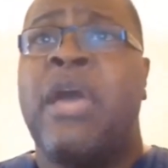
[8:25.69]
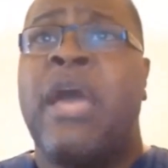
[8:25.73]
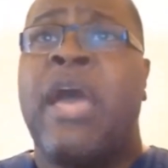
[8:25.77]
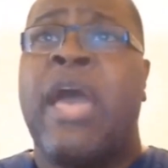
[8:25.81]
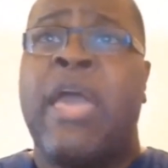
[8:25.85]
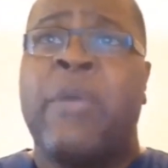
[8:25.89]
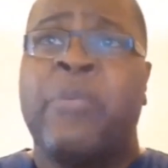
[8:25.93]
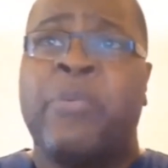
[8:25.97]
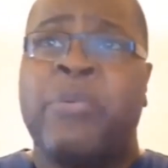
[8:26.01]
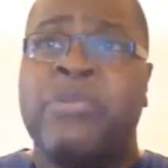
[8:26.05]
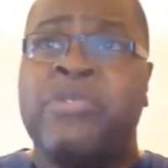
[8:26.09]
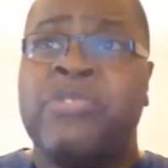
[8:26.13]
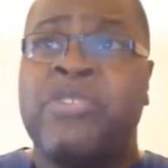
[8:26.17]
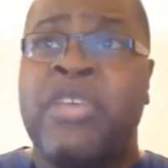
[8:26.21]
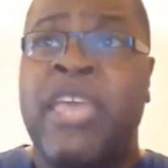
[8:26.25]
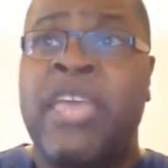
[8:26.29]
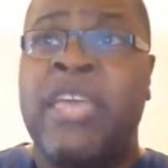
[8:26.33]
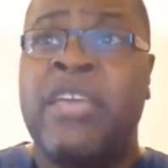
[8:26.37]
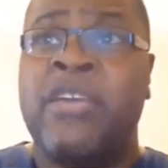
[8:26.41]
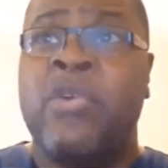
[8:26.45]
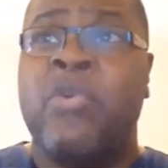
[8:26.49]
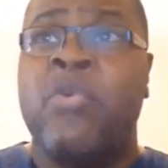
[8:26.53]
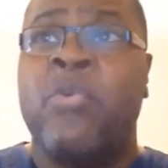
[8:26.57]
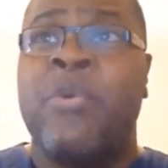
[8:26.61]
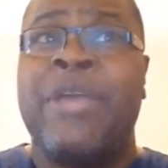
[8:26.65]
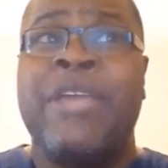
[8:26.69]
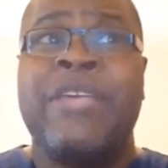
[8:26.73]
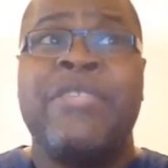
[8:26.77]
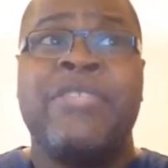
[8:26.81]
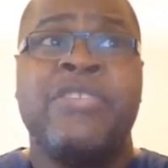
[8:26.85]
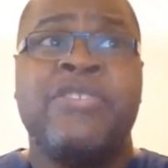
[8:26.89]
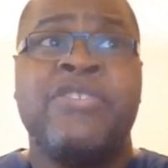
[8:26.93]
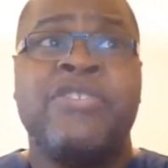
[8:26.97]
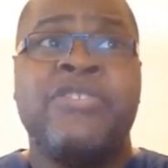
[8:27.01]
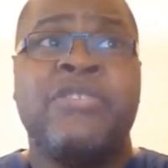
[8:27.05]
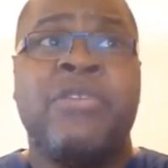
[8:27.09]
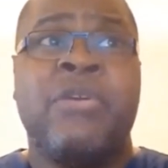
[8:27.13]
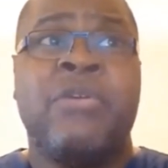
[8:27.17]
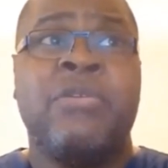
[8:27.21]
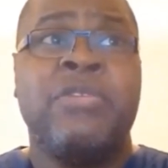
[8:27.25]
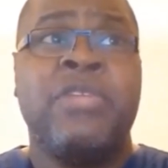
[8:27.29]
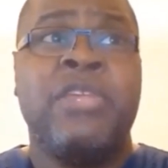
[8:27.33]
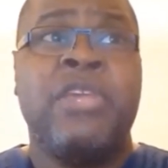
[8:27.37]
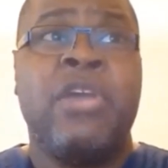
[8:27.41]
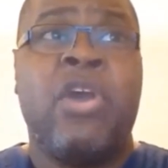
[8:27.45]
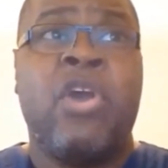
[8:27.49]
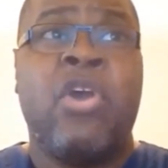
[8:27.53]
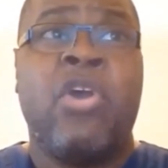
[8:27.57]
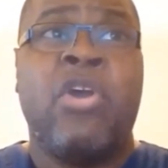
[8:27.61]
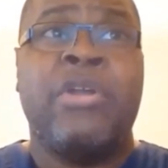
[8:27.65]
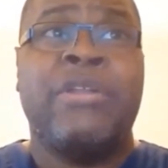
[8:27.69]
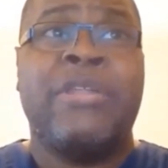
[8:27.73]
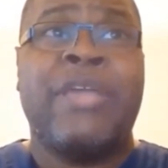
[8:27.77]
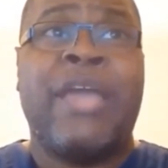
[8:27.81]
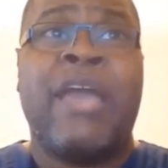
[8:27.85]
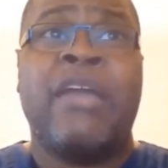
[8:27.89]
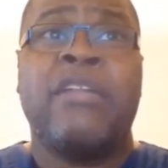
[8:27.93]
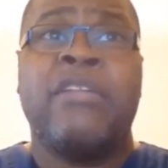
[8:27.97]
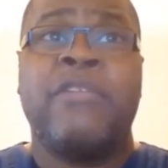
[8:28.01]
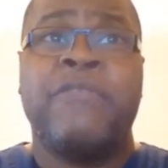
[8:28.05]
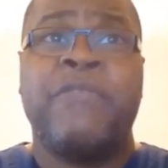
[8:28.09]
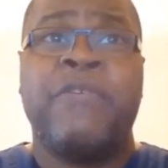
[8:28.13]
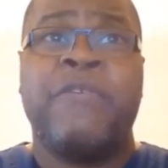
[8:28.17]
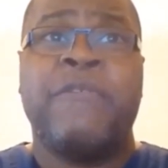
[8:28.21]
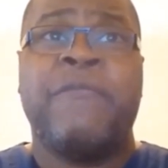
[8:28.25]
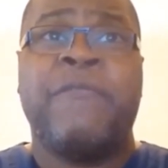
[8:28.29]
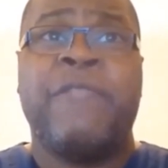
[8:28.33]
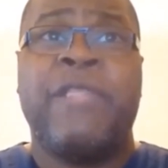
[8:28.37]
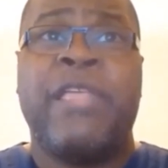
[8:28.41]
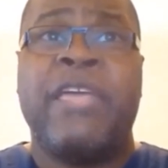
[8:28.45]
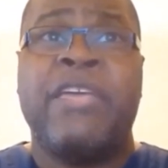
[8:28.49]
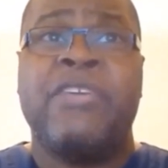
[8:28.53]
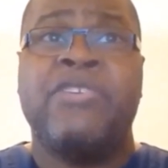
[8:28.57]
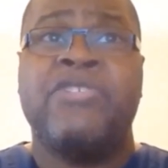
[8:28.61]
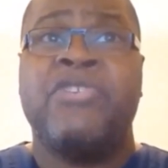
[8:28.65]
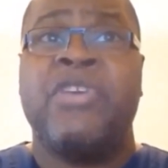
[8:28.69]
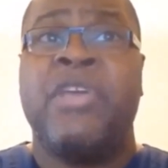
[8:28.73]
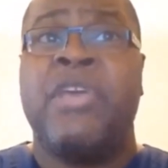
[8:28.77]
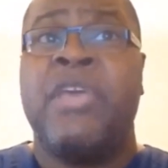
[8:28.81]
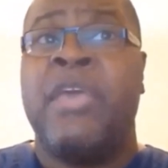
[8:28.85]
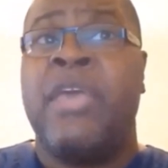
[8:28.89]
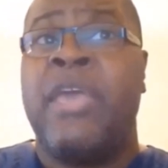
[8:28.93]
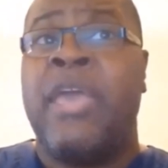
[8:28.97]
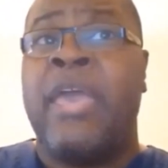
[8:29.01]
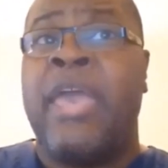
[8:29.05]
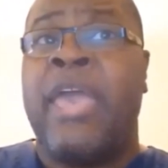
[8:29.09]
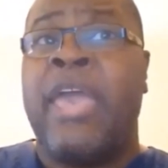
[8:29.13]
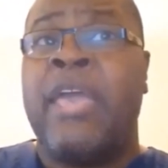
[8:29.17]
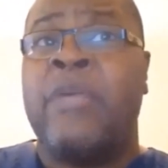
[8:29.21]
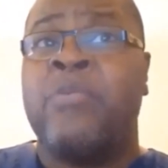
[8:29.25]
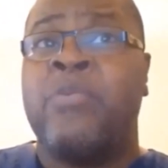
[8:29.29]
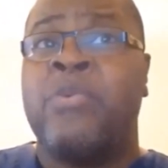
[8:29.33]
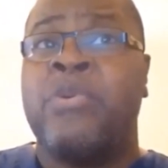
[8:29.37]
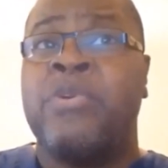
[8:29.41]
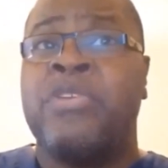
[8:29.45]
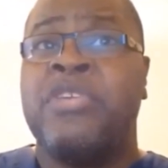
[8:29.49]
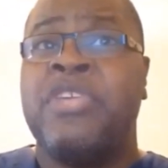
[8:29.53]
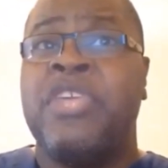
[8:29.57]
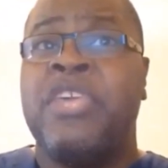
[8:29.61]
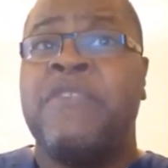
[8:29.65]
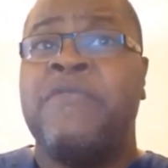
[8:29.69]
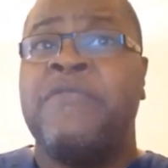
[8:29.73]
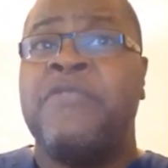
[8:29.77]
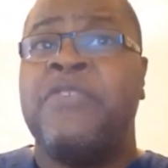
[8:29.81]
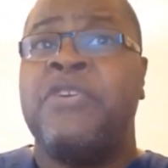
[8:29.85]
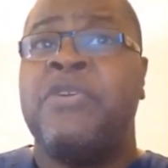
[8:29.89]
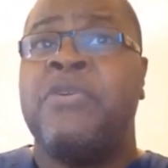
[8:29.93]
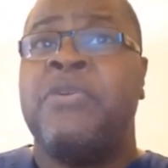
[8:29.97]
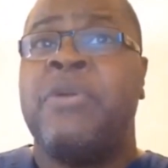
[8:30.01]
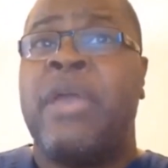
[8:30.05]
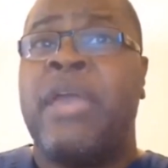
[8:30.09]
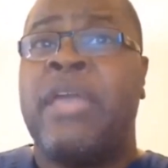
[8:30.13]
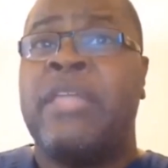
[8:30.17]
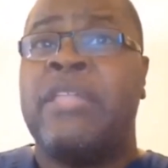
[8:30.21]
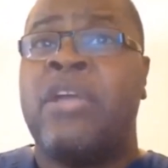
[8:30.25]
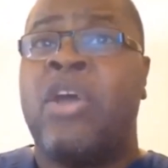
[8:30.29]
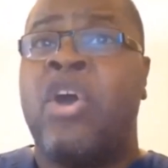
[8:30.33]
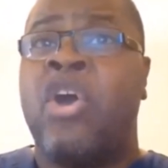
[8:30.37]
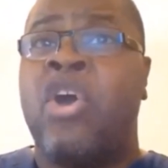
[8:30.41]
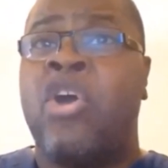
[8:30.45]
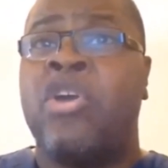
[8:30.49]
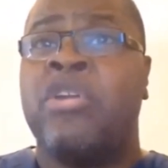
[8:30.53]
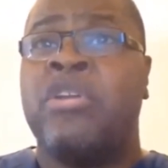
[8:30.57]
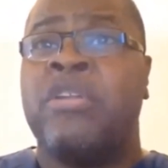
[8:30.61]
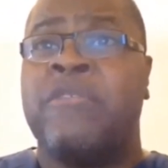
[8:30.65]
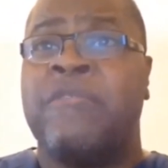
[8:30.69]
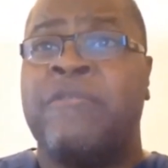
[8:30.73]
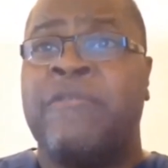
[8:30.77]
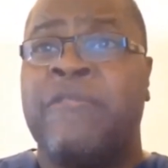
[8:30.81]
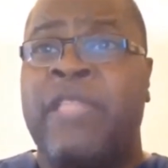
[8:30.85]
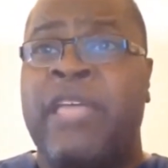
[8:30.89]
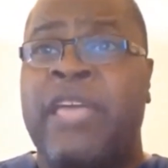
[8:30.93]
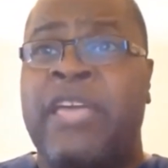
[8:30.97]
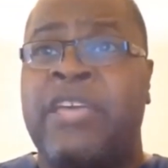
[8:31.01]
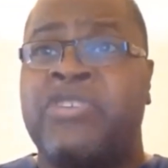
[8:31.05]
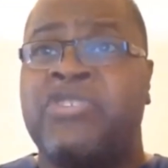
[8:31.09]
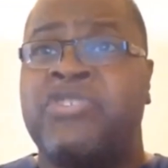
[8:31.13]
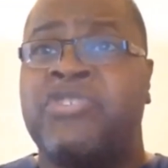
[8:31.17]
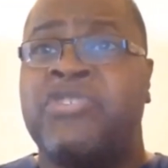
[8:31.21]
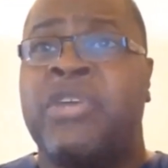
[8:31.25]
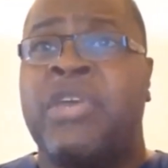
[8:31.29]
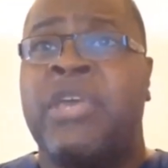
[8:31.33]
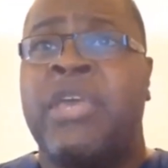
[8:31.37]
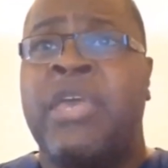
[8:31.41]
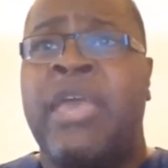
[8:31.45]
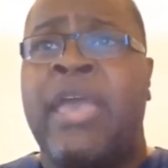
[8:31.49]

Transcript: I will take away the stony heart out of your flesh, and will give you an heart of flesh.